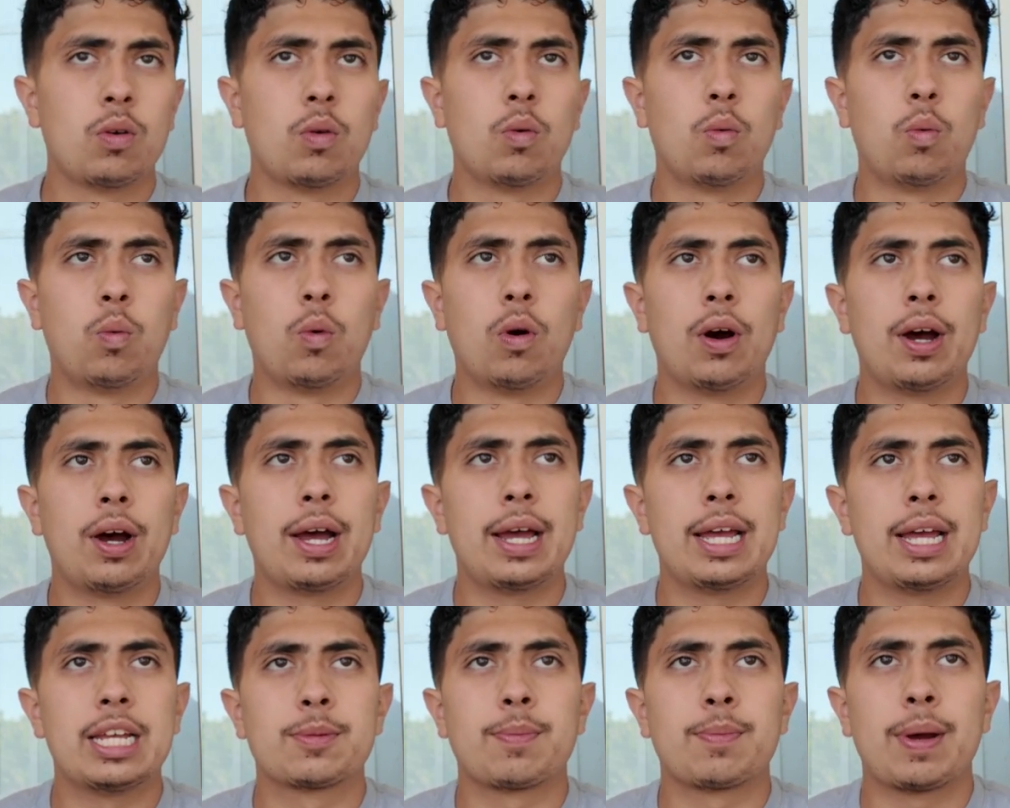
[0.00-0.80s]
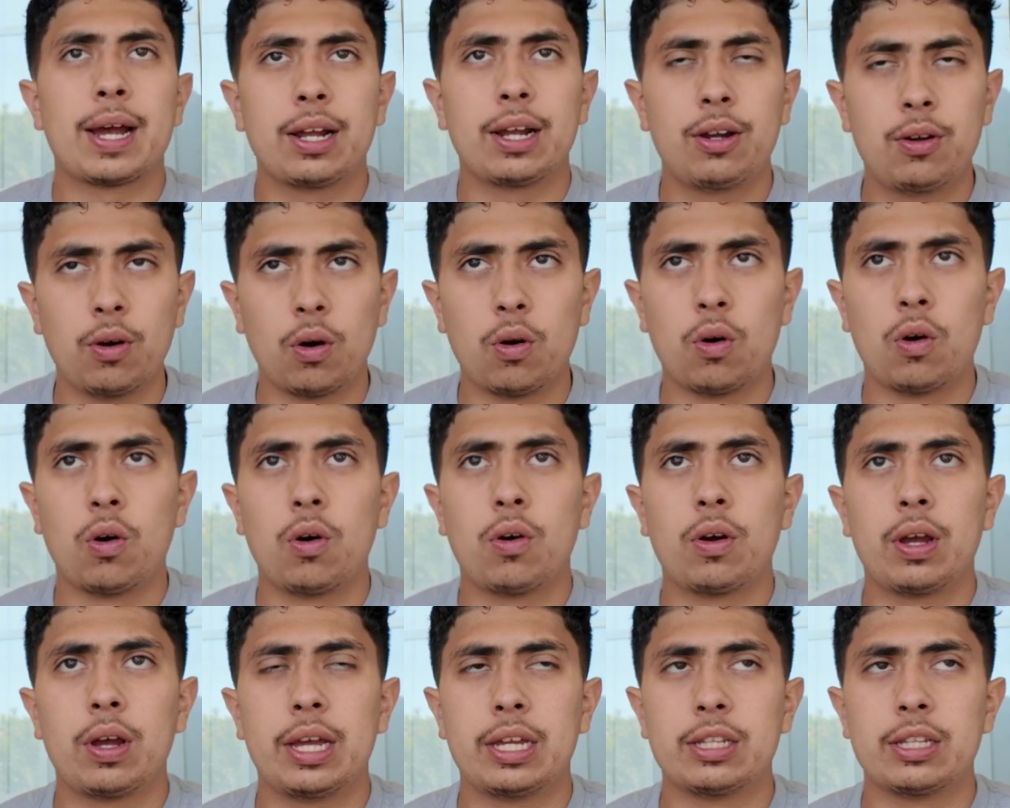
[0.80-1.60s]
what is my
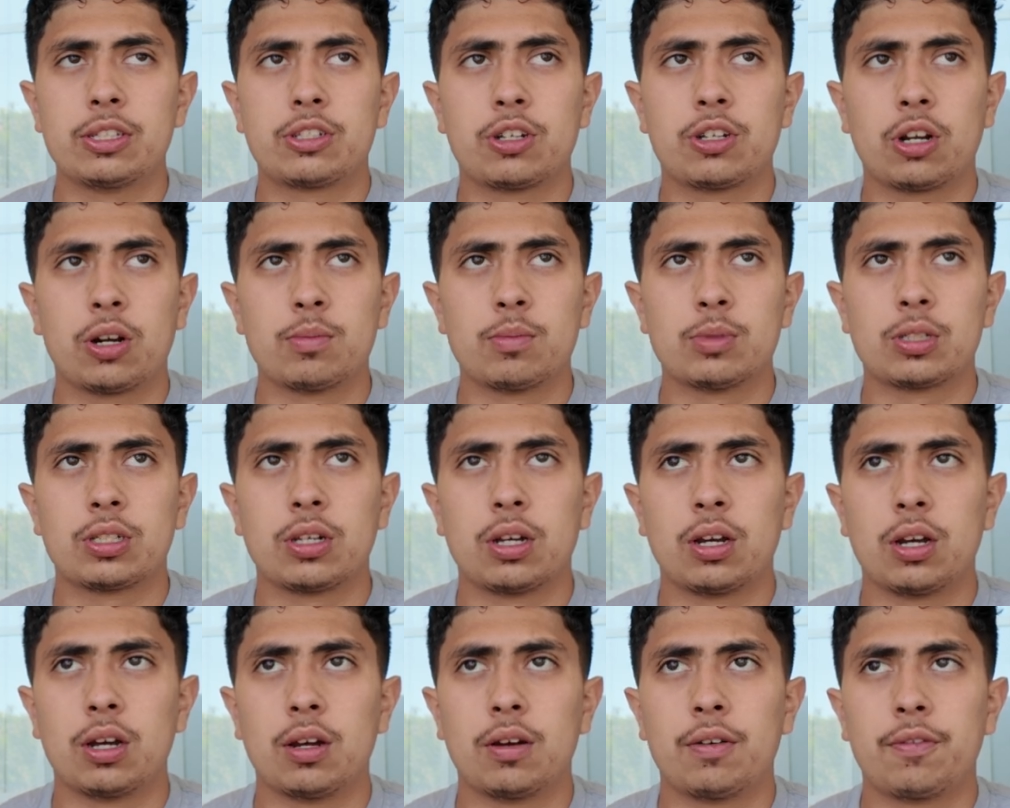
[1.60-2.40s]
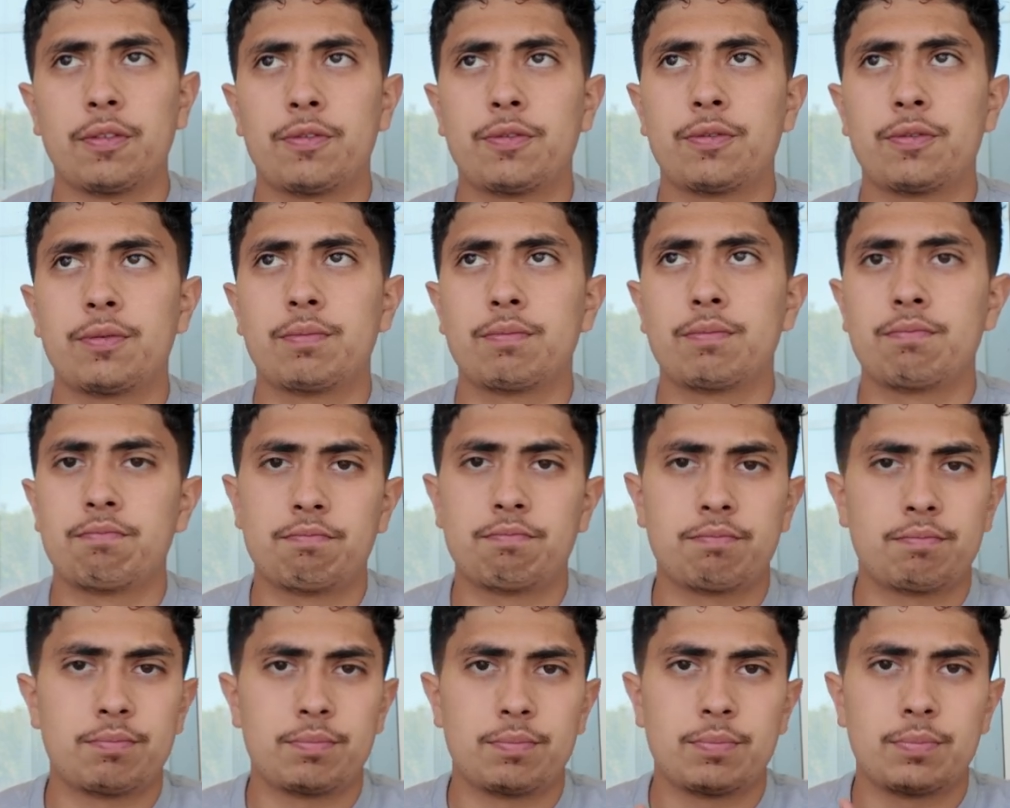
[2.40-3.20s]
goal in terms of
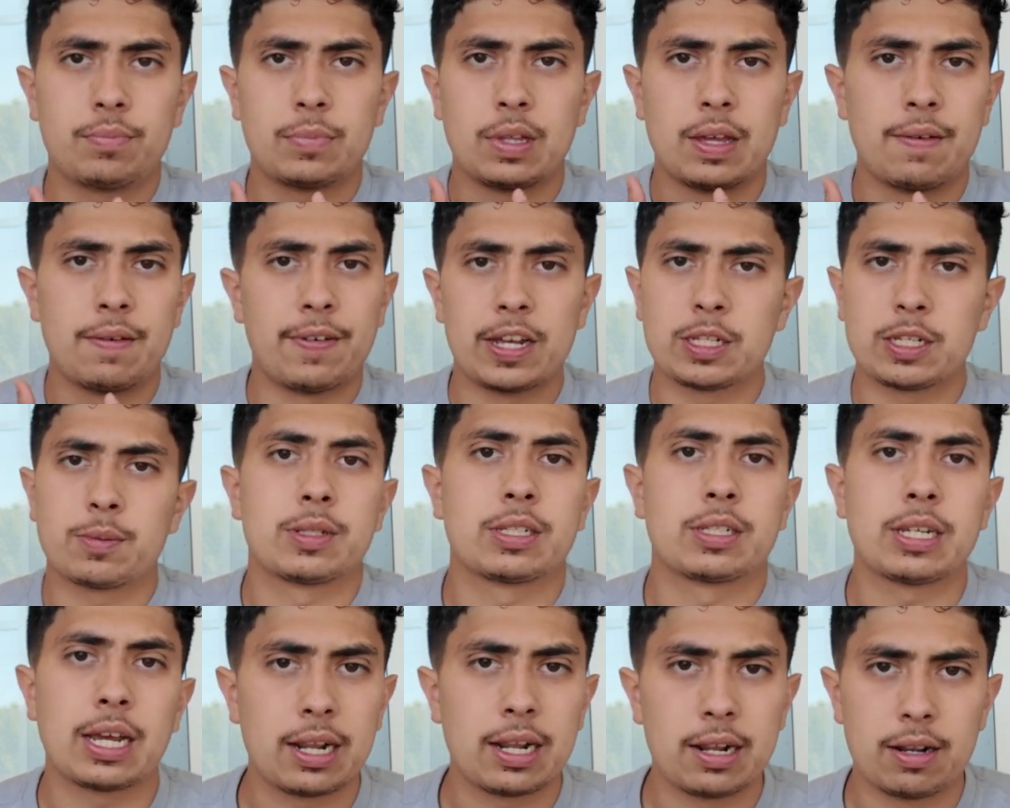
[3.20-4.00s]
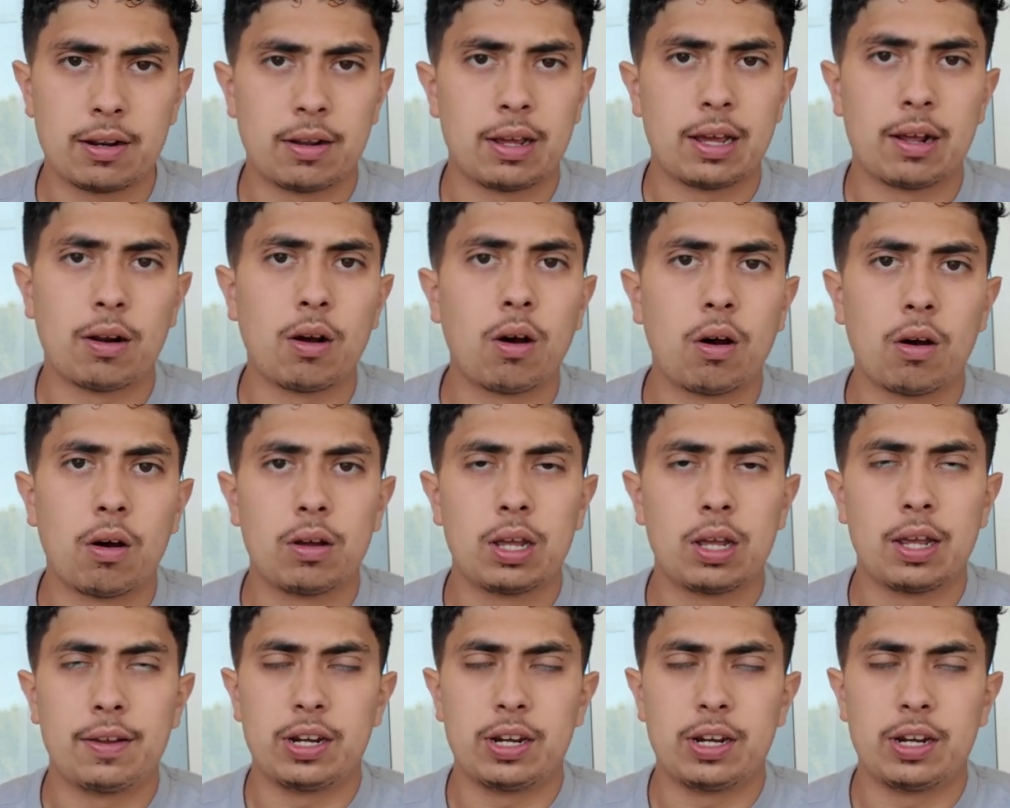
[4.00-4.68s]
the investment side at all?